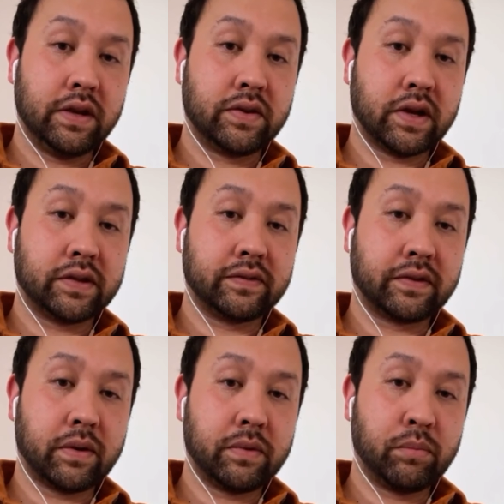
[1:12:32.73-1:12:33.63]
Any
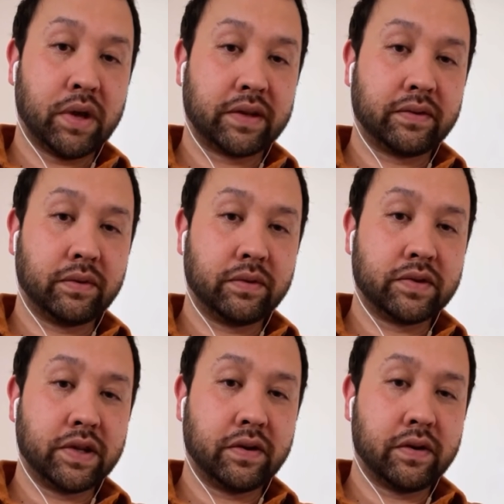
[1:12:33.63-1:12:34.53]
chance of coming back to
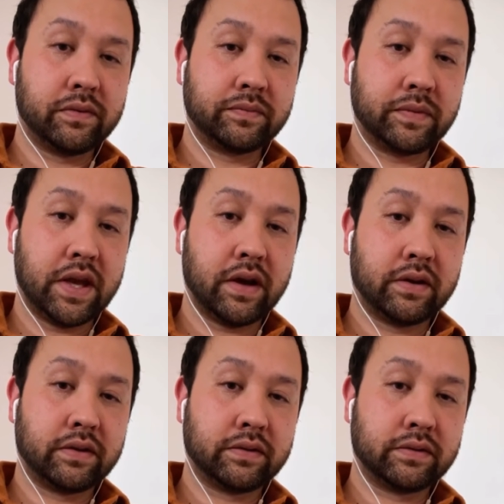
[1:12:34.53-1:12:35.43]
Uchiko?
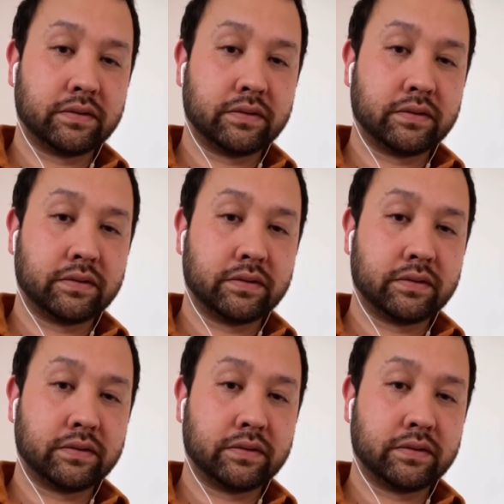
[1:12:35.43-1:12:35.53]
Yeah.